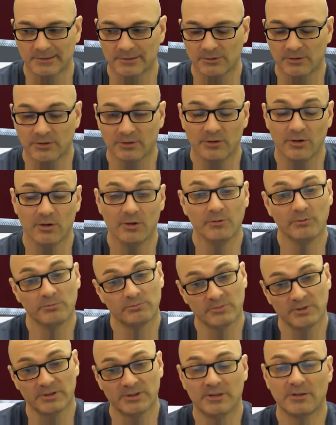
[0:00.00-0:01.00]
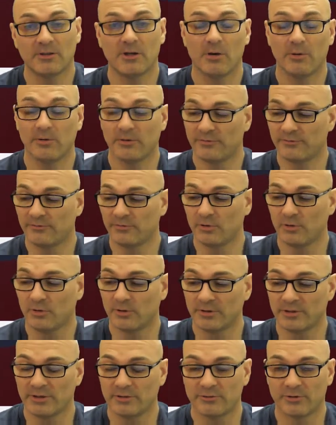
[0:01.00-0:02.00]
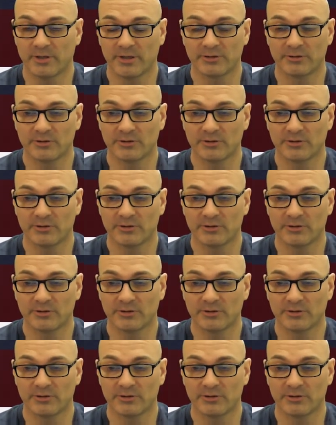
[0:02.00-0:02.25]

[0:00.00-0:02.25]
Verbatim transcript: Although, it did go on the floor. I did try and